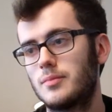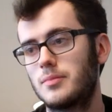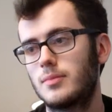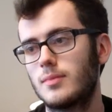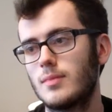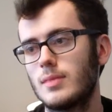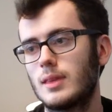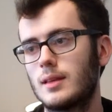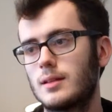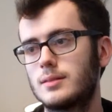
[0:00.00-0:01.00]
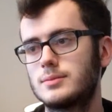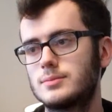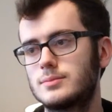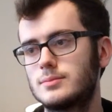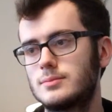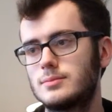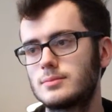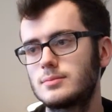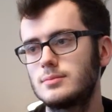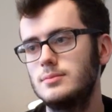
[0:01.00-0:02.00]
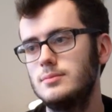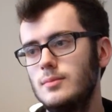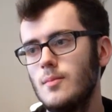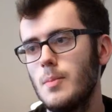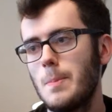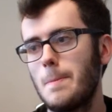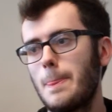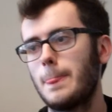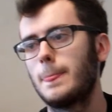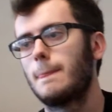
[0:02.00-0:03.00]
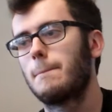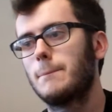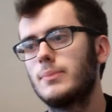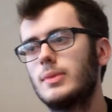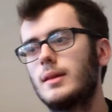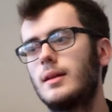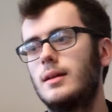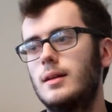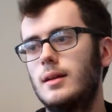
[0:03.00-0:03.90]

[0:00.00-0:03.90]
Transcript: So what did you do first to try and catch these monkeys?